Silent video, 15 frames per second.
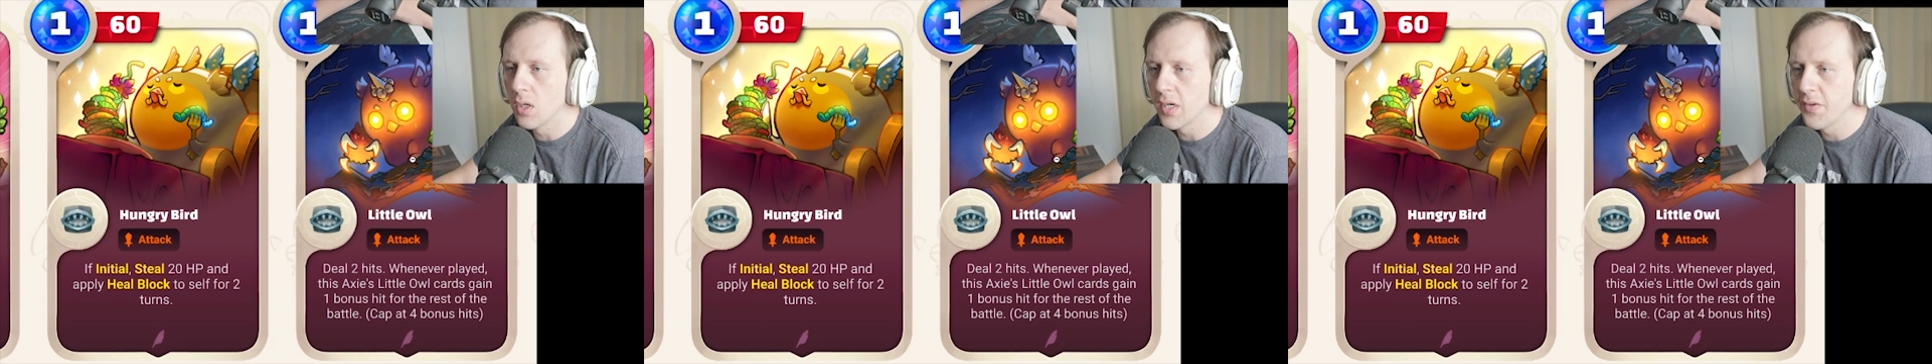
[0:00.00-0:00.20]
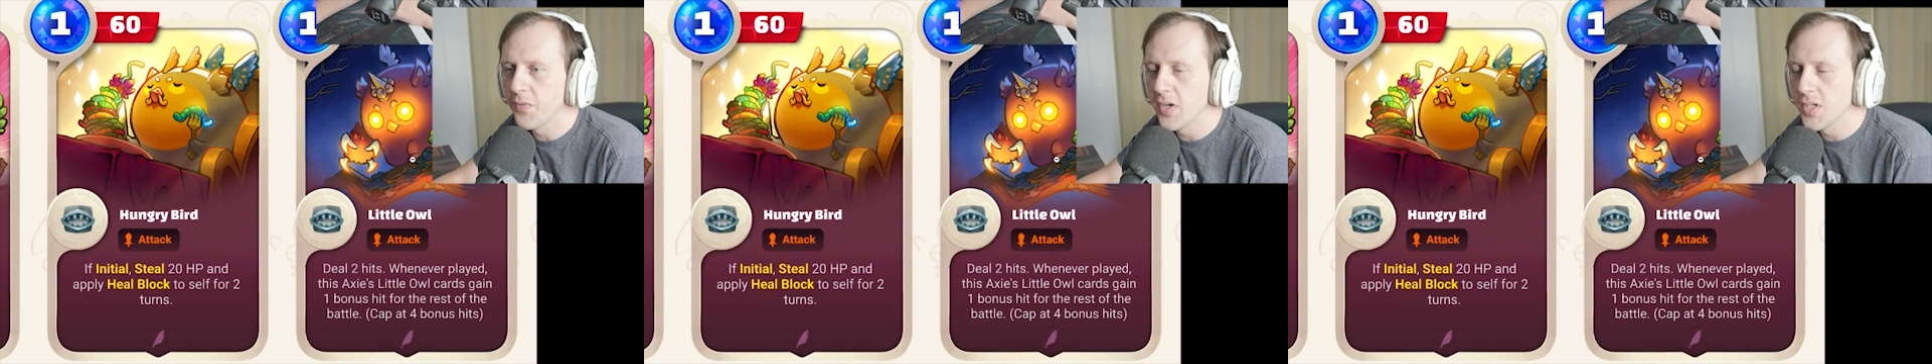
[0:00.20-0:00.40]

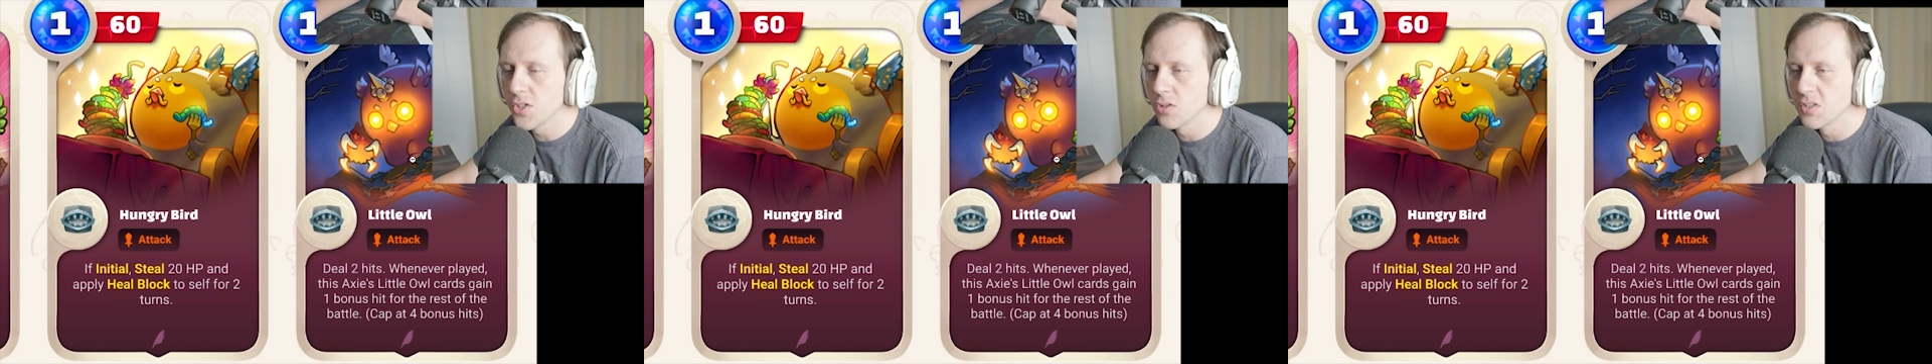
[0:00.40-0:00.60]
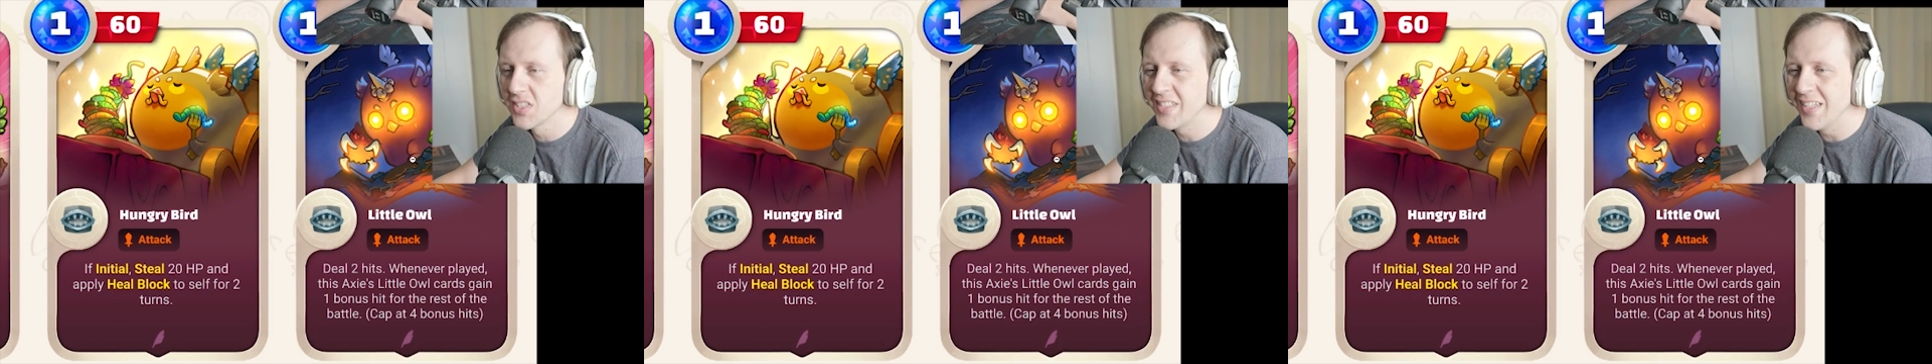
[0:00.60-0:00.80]
If initial,
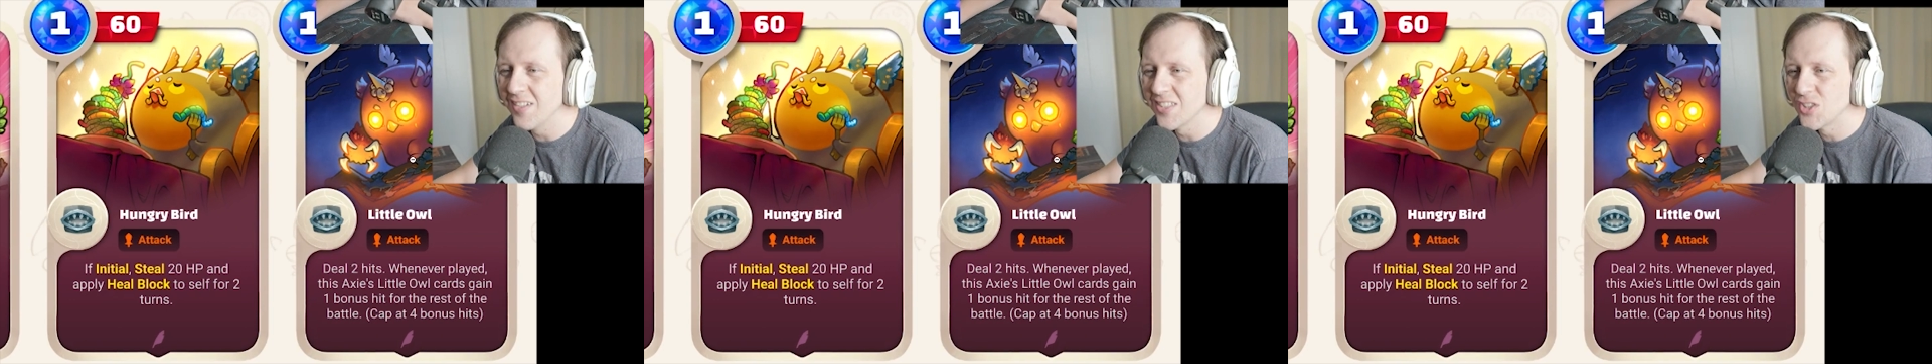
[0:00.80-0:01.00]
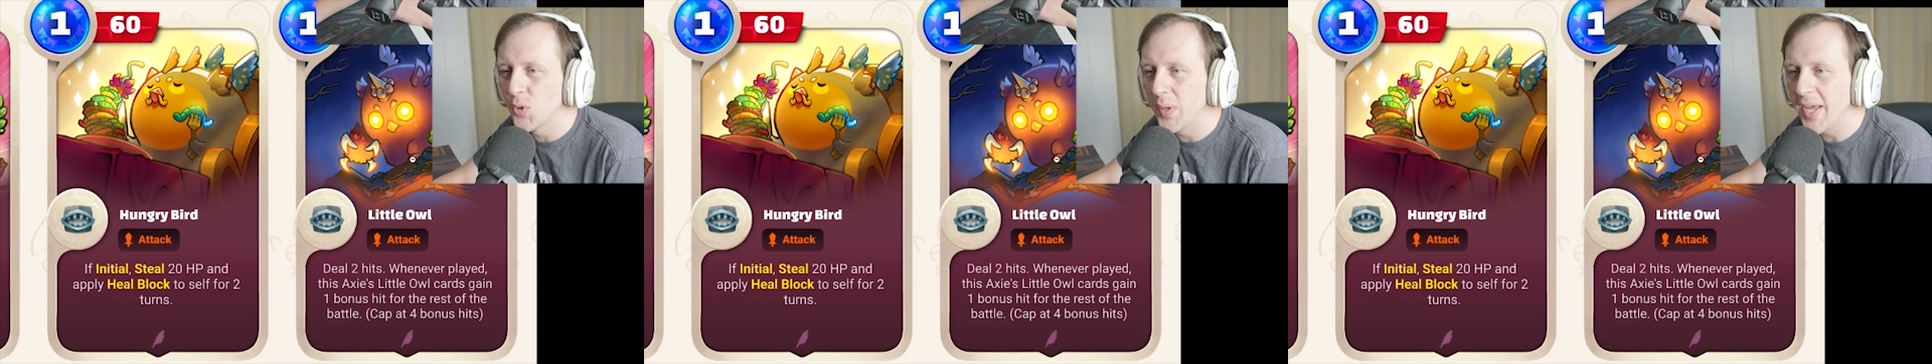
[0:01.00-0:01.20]
steal
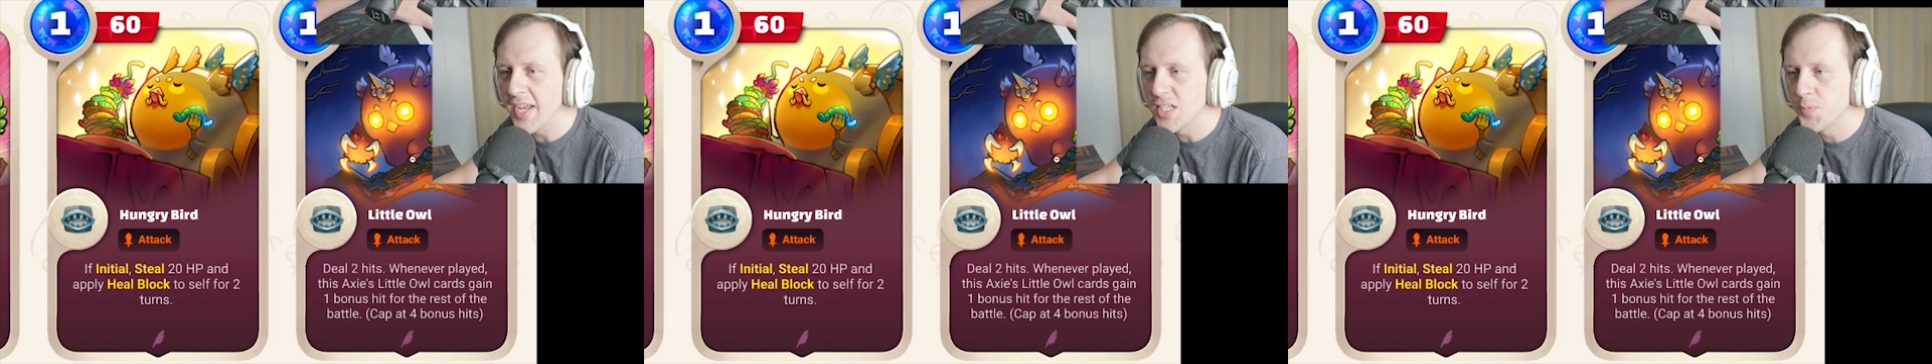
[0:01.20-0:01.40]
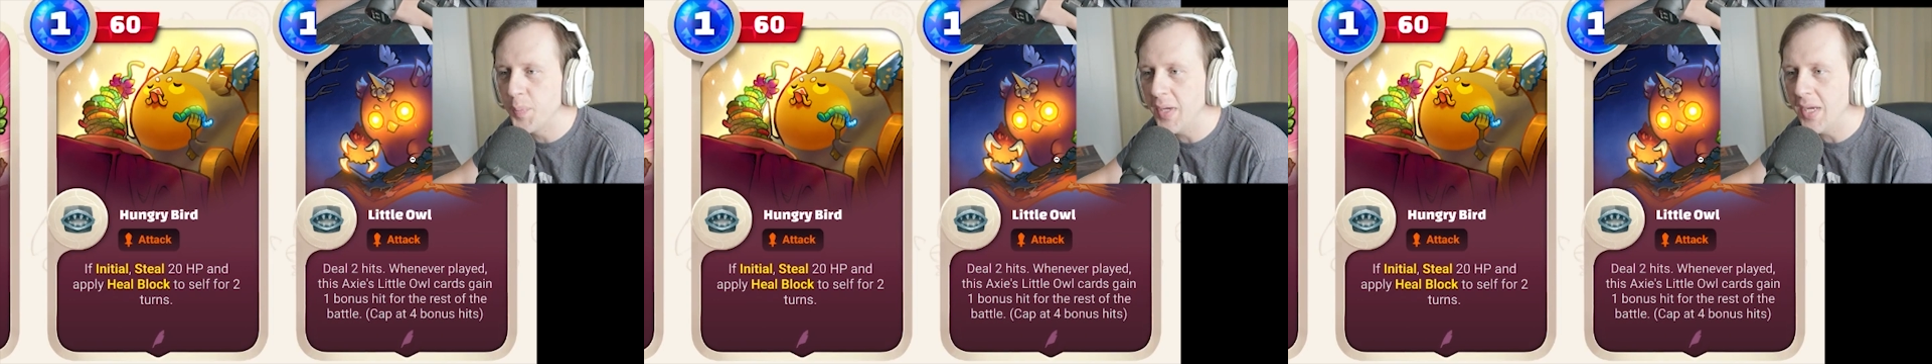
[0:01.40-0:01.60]
20
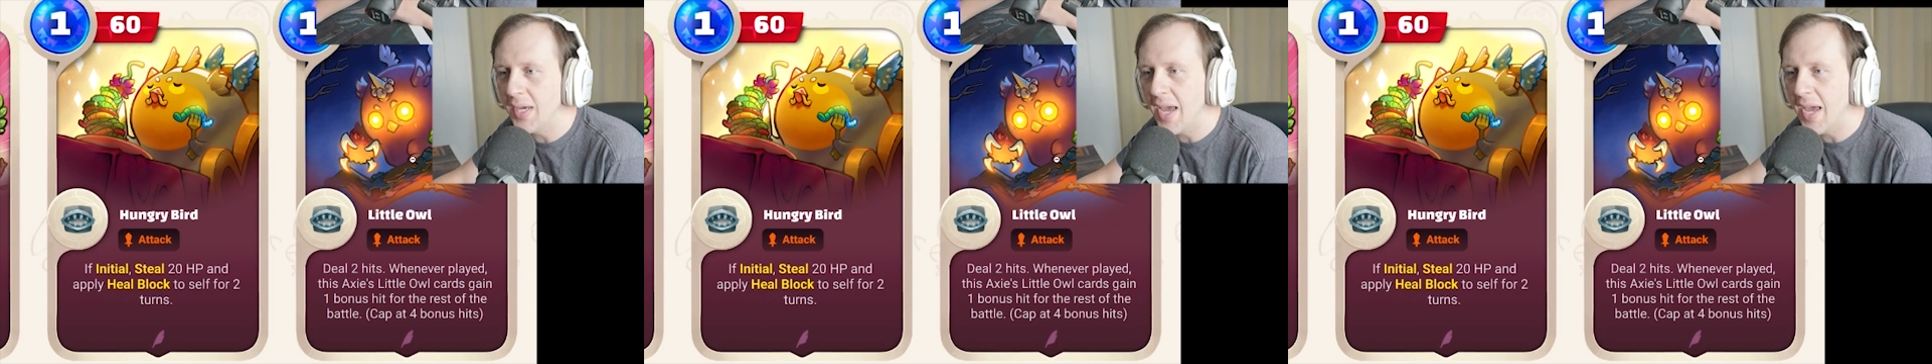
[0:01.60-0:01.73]
HP